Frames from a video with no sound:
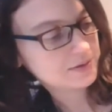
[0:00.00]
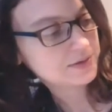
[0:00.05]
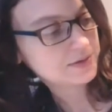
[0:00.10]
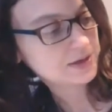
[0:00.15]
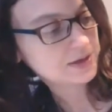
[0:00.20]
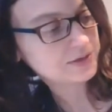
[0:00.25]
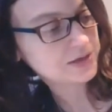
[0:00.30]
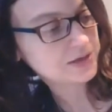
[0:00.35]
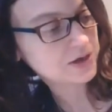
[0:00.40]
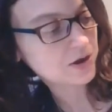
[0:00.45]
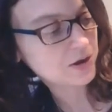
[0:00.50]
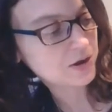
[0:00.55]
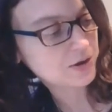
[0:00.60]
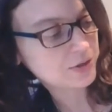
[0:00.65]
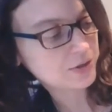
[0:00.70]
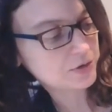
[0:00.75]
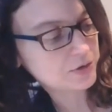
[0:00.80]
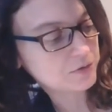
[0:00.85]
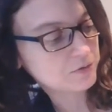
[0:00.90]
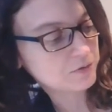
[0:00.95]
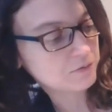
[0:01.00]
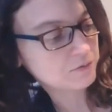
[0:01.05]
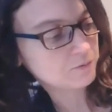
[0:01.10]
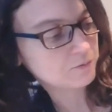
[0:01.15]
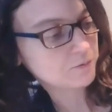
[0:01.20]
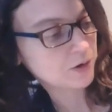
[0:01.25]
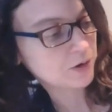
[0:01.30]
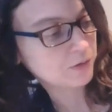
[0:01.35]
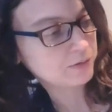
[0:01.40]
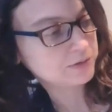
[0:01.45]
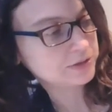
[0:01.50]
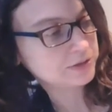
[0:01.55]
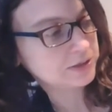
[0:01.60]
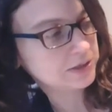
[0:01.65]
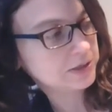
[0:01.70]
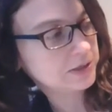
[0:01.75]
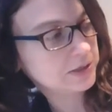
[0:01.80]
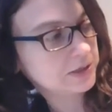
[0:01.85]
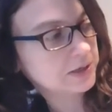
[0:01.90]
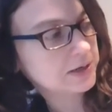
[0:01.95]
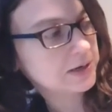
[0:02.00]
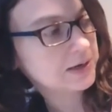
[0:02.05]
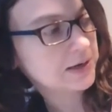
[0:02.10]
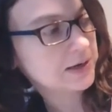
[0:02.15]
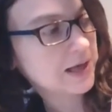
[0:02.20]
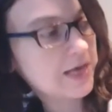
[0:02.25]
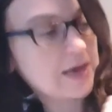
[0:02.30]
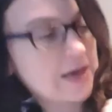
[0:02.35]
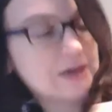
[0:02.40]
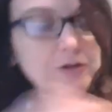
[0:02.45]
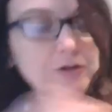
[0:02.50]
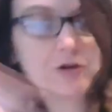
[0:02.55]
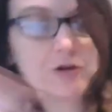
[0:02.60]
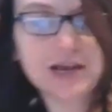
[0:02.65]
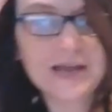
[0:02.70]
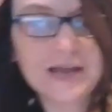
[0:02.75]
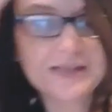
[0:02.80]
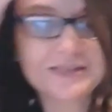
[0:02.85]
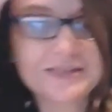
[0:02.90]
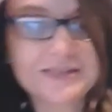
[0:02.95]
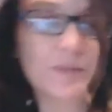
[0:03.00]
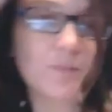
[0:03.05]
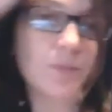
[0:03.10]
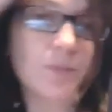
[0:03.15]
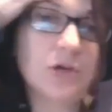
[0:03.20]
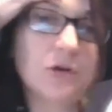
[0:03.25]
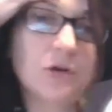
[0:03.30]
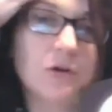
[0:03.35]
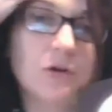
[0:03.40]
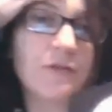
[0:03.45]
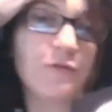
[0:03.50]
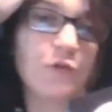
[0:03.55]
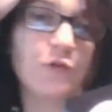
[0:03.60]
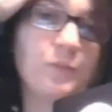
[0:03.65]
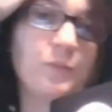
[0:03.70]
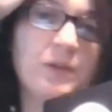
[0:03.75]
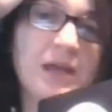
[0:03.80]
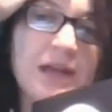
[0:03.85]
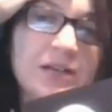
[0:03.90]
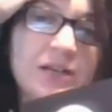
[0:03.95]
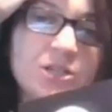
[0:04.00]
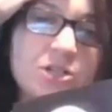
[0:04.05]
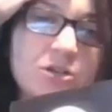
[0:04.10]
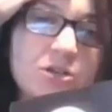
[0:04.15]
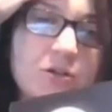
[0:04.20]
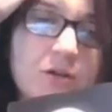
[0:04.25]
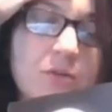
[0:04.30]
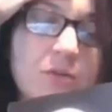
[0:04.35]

that the author wrote? that creates a beautiful picture